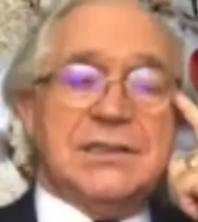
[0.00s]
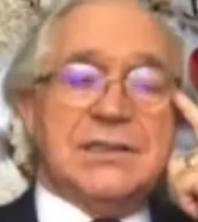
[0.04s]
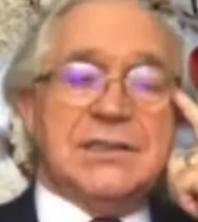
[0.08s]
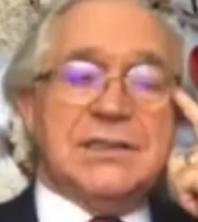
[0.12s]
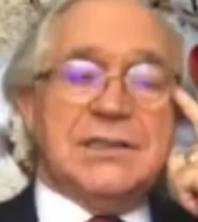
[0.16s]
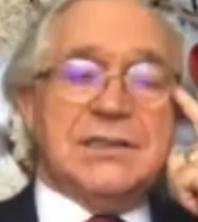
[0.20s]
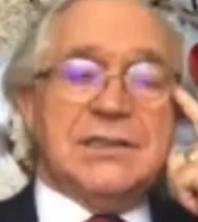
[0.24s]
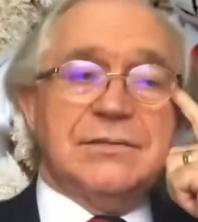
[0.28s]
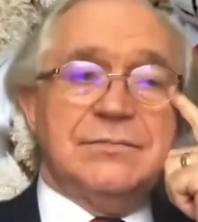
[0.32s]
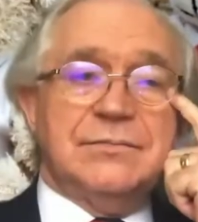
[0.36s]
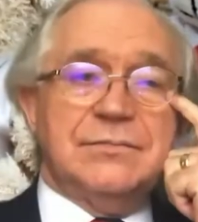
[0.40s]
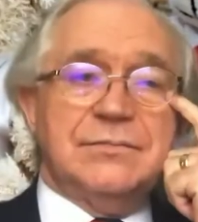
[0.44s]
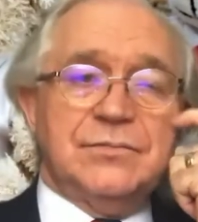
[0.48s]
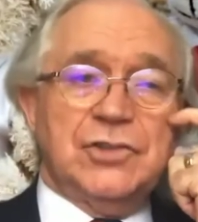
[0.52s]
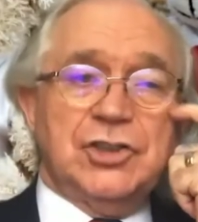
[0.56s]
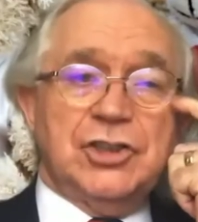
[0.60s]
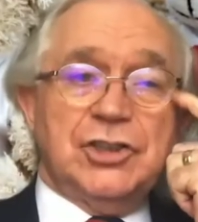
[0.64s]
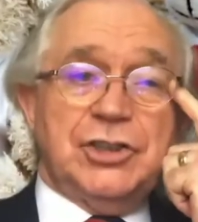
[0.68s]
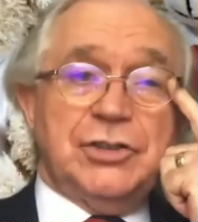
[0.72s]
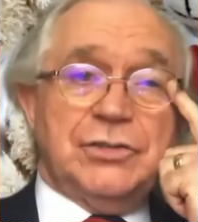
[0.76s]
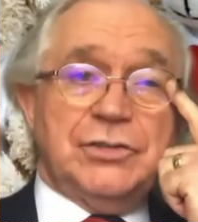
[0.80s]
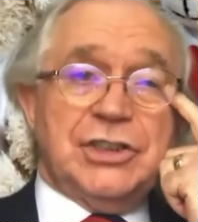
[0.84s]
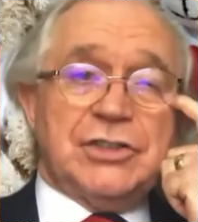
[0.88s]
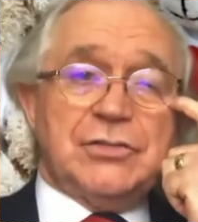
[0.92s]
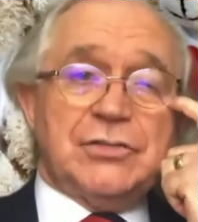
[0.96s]
Could you just
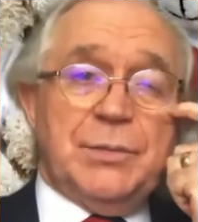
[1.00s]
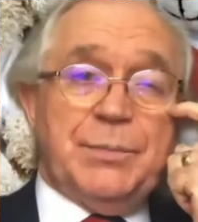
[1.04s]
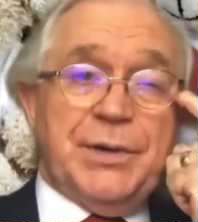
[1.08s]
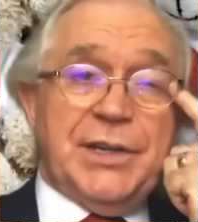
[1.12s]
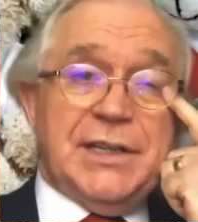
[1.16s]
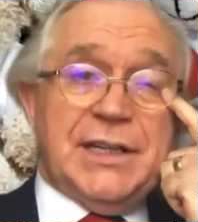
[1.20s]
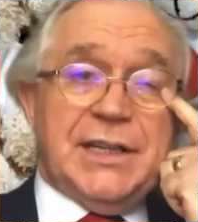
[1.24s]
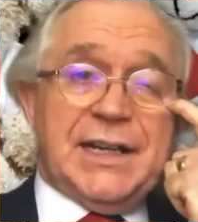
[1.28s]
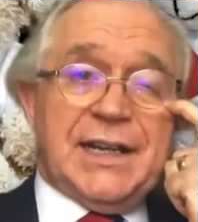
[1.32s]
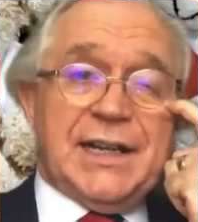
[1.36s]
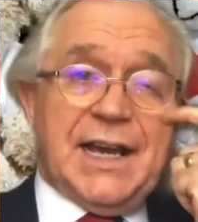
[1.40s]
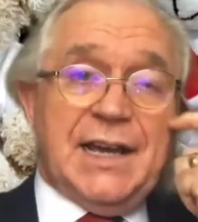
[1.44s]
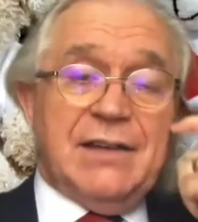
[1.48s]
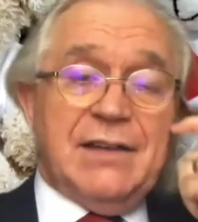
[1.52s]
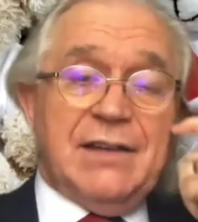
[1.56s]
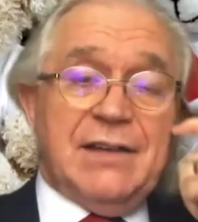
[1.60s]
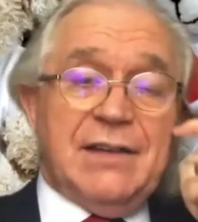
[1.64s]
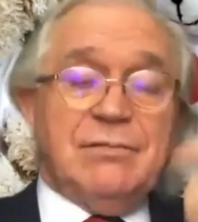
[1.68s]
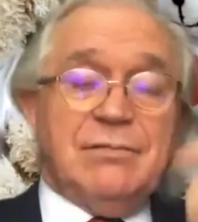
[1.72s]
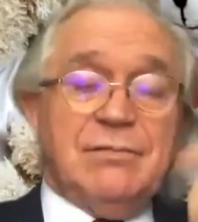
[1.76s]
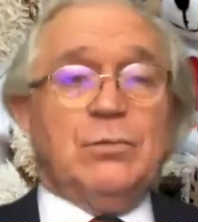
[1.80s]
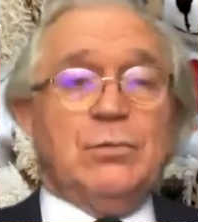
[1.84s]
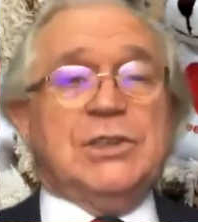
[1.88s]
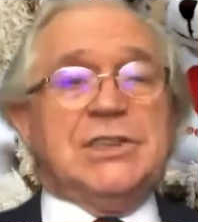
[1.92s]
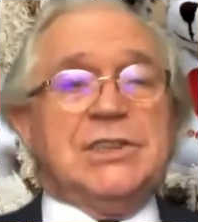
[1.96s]
repeat that again,
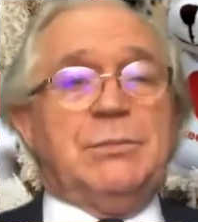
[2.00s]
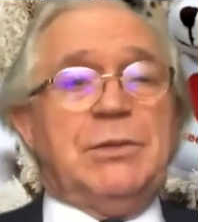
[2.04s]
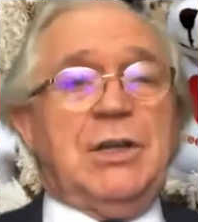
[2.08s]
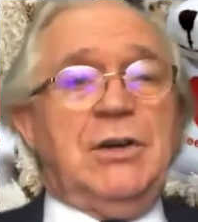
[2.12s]
whistleblower line?